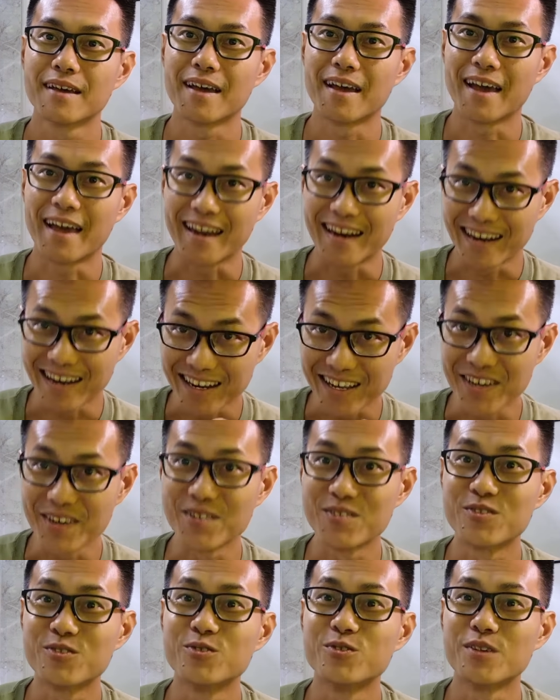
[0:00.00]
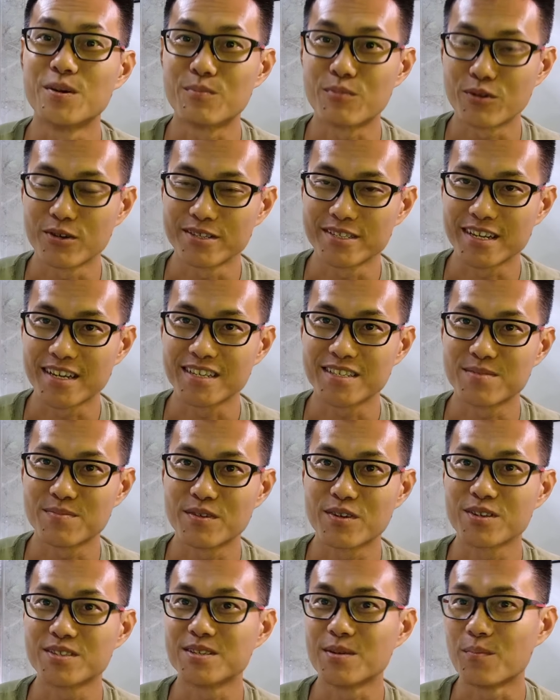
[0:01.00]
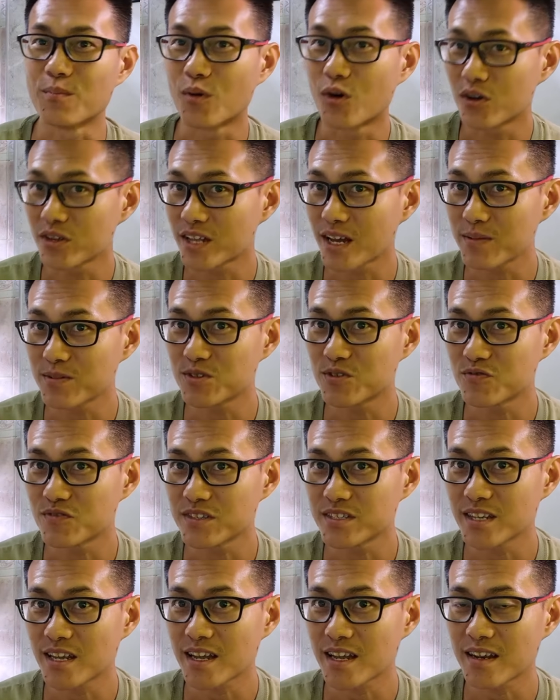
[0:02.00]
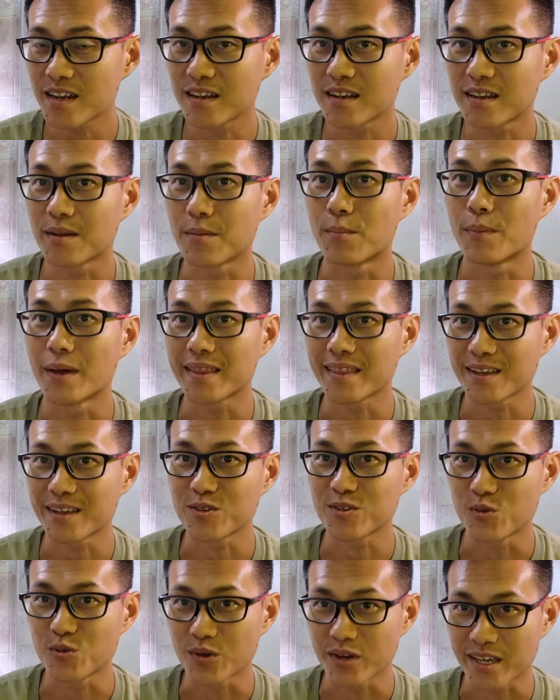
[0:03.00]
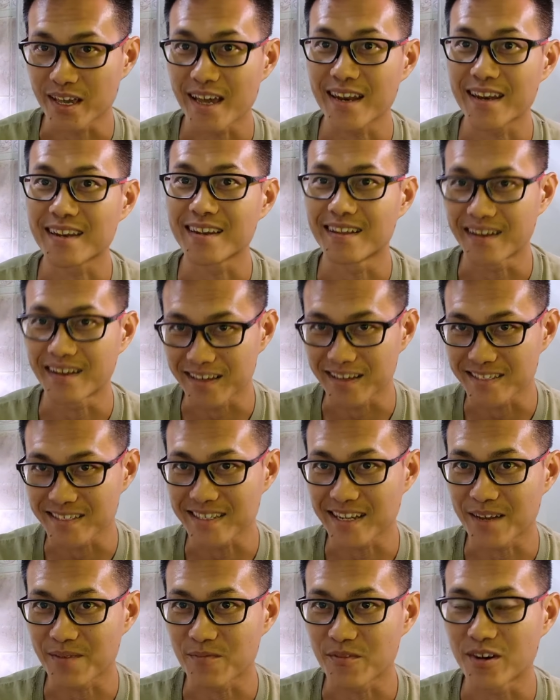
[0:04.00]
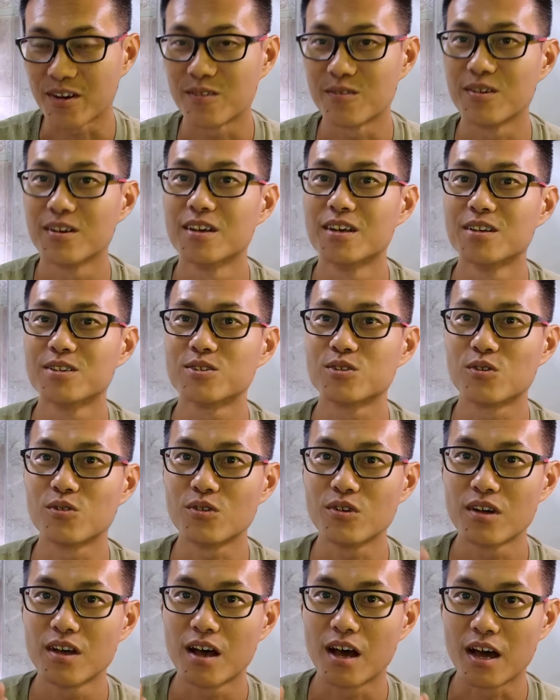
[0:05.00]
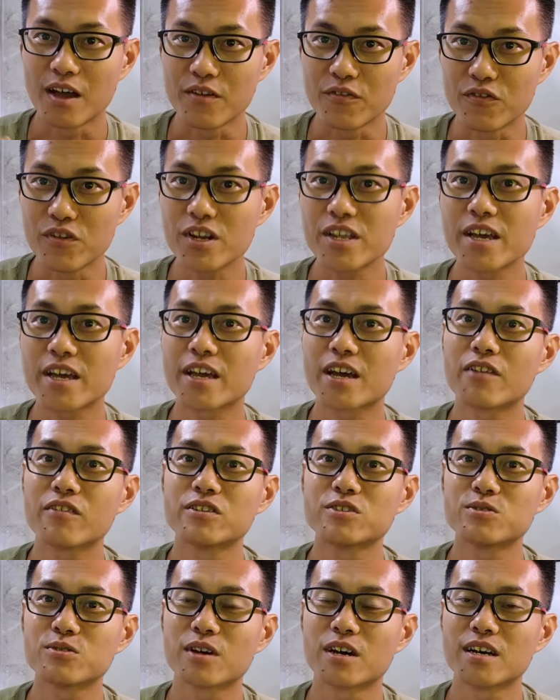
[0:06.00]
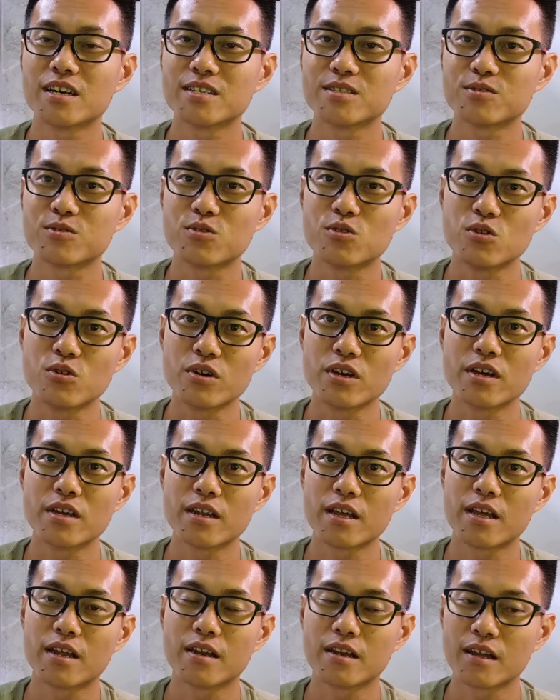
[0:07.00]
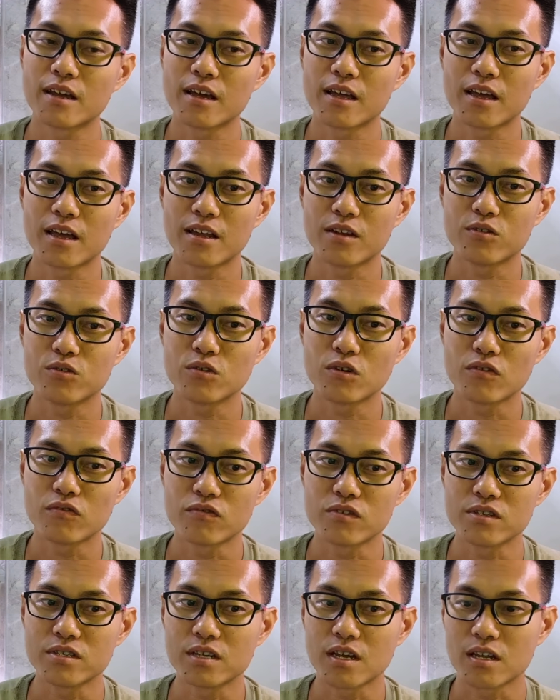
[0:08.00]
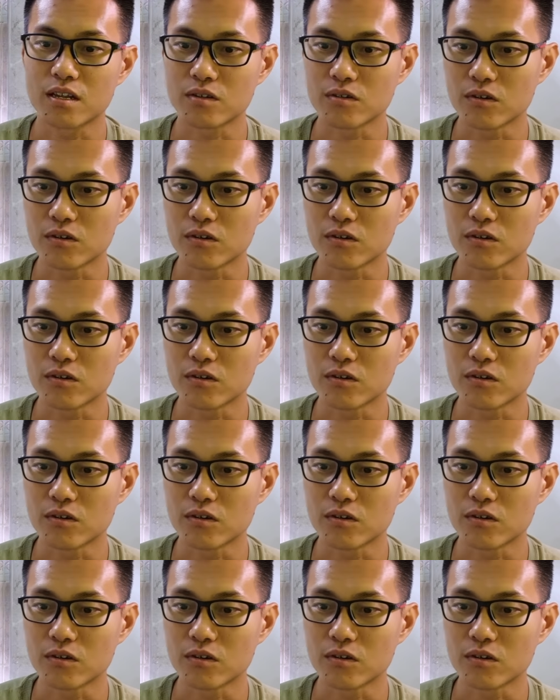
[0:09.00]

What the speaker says: and learn through the process, because the more times you reset, the better you will get the next time round. So I really encourage you guys to go ahead and do your reset.